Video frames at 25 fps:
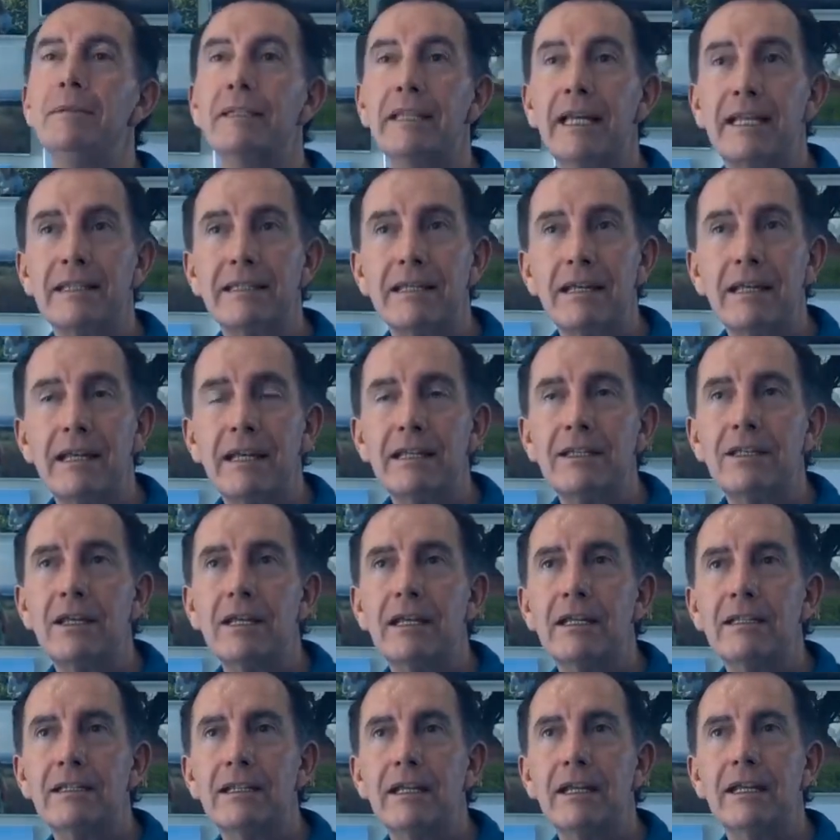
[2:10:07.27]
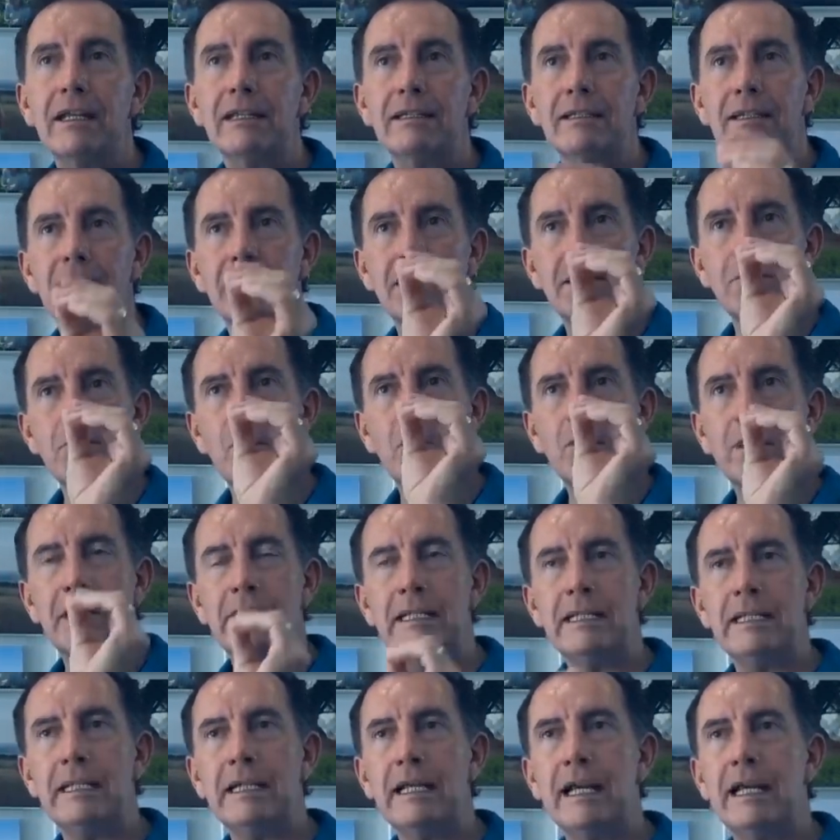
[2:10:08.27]
But that's it's a small
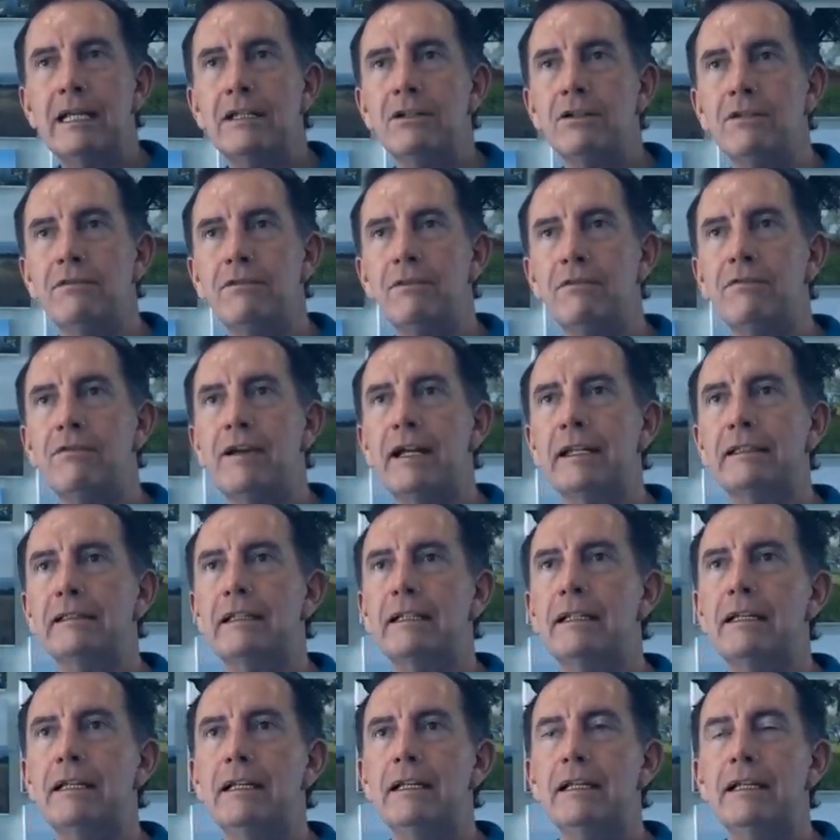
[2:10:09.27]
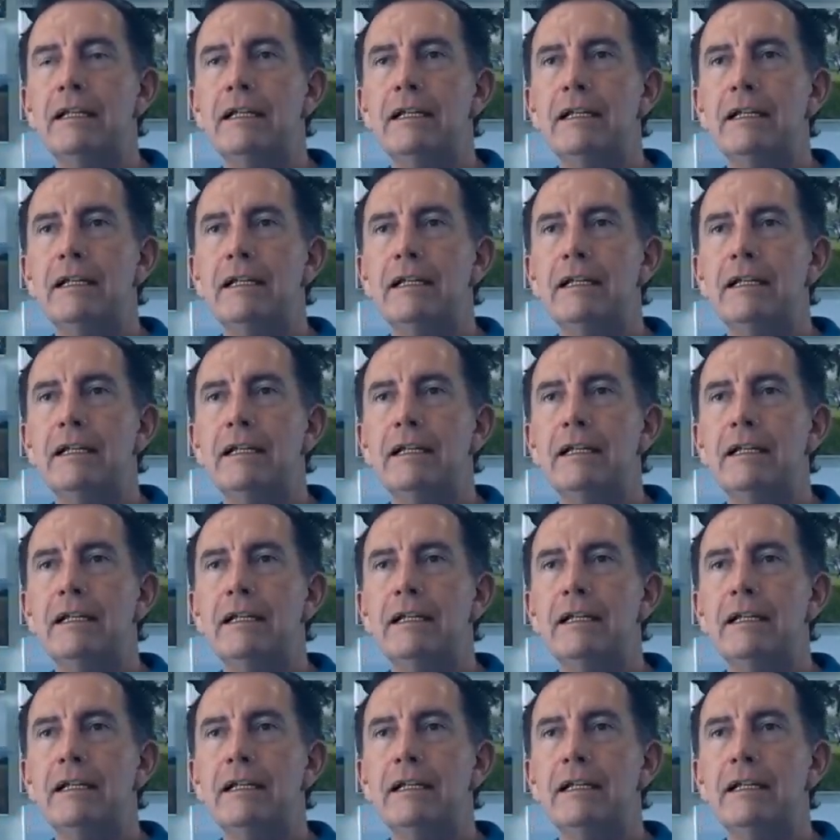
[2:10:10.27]
indicator of the fact that